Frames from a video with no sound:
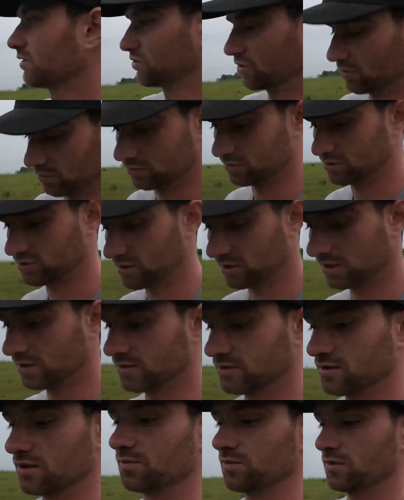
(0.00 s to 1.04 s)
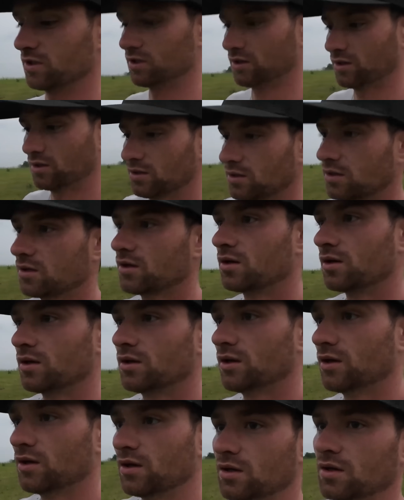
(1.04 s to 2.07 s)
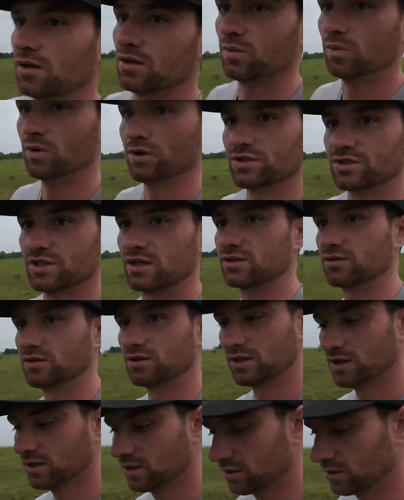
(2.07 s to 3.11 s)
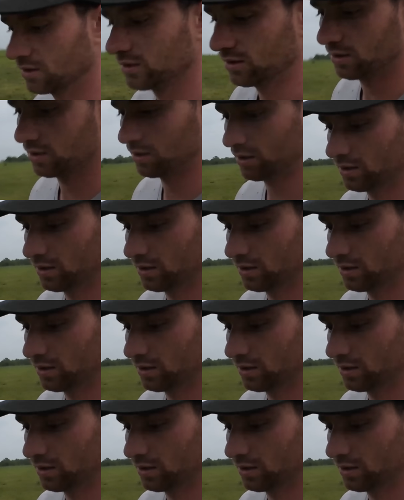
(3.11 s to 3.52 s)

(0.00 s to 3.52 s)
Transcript: so it was 10 something. Went and checked her again,